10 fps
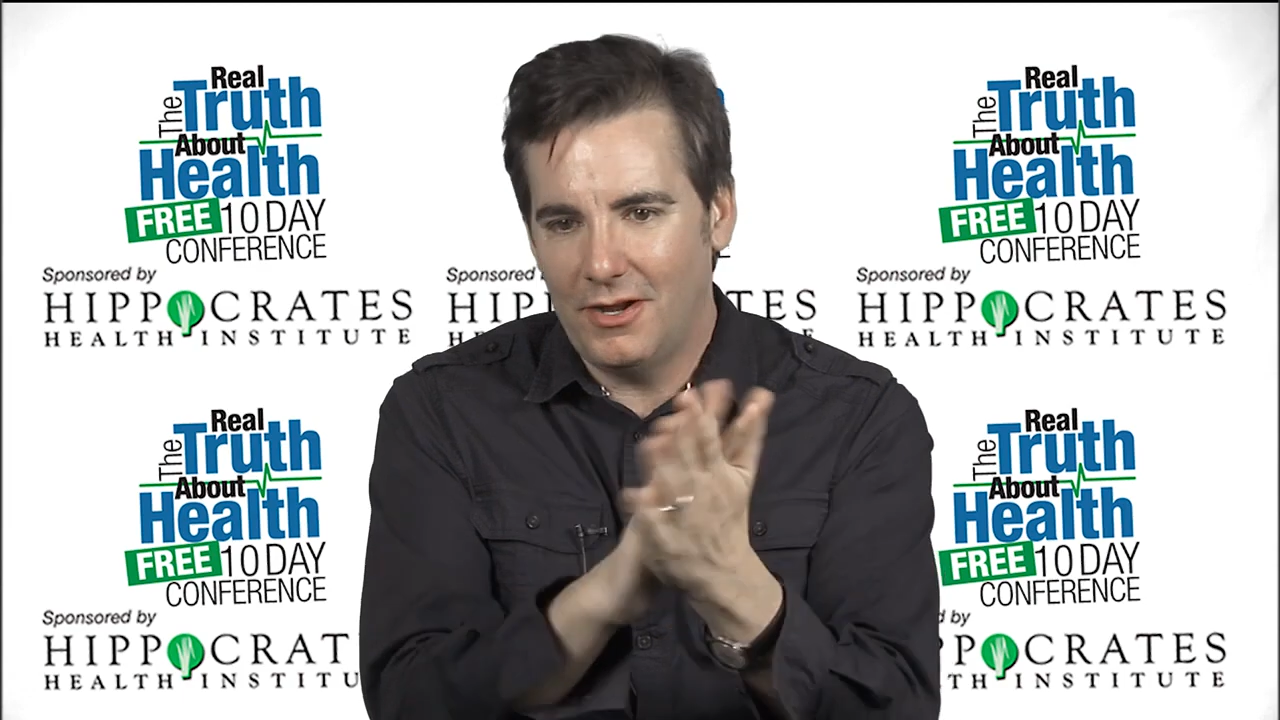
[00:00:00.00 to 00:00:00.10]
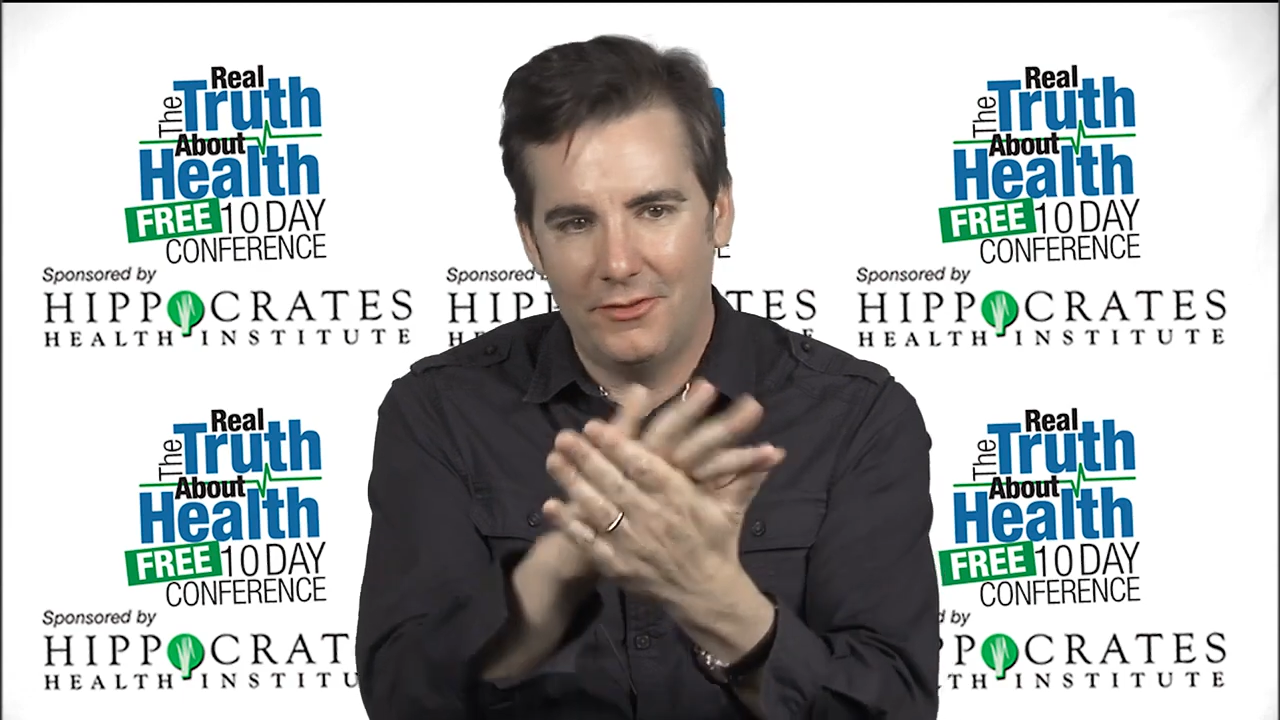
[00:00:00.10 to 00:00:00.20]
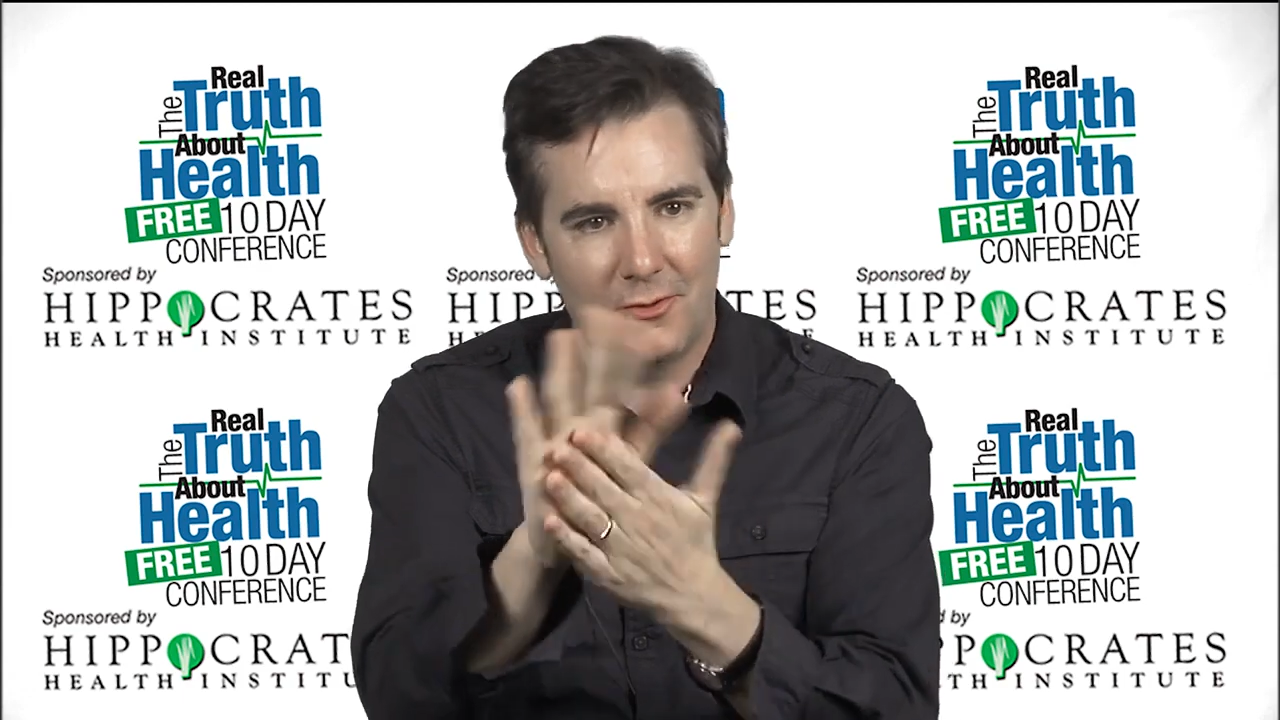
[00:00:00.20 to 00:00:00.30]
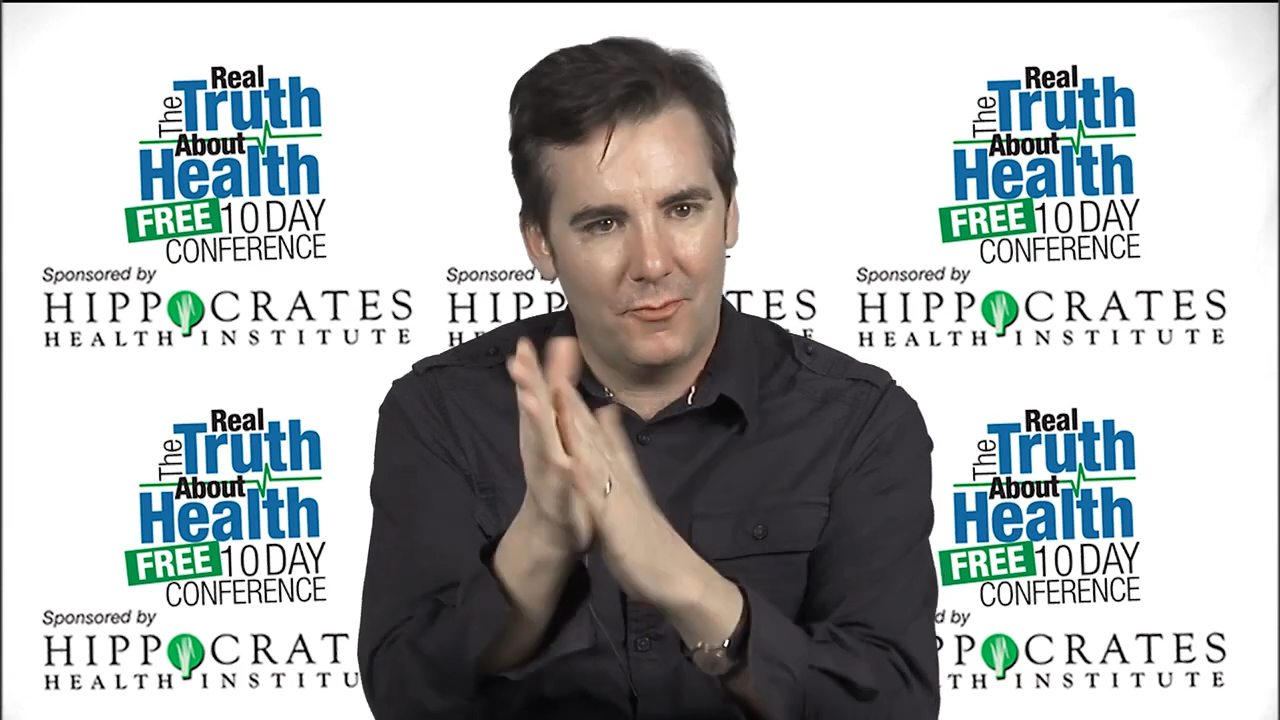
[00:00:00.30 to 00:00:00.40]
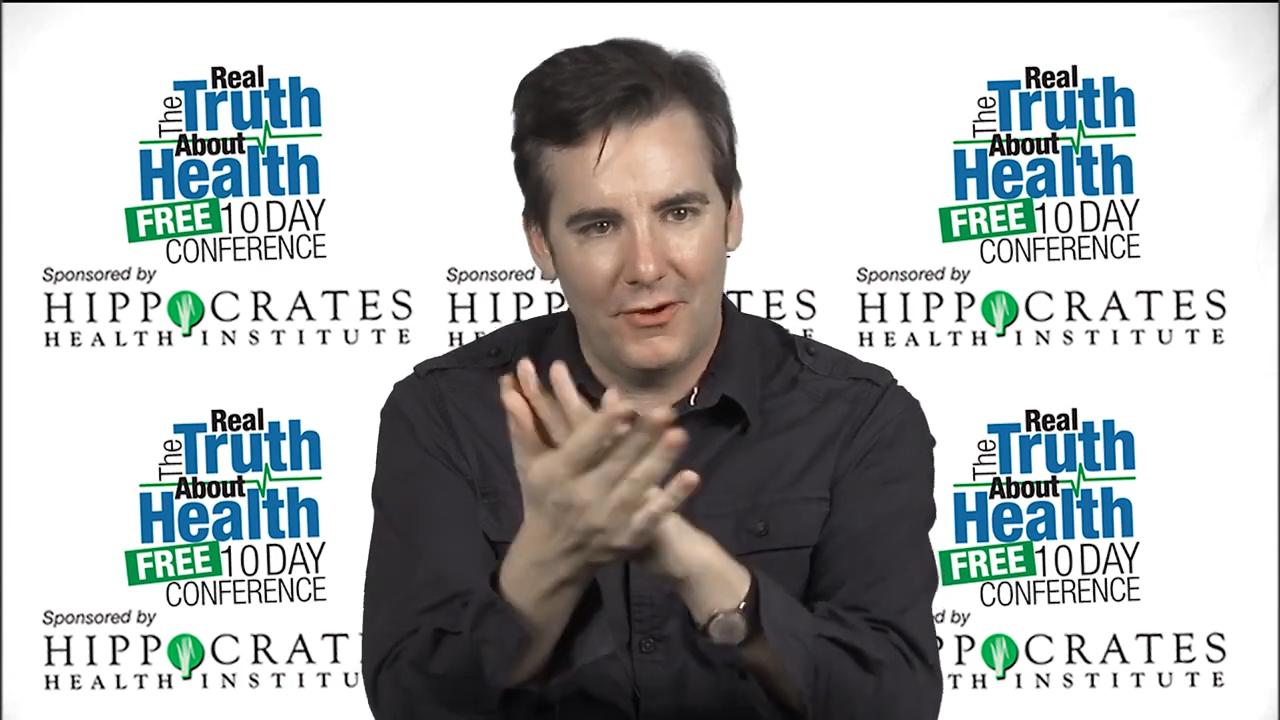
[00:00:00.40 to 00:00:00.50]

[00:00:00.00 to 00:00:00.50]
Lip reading: color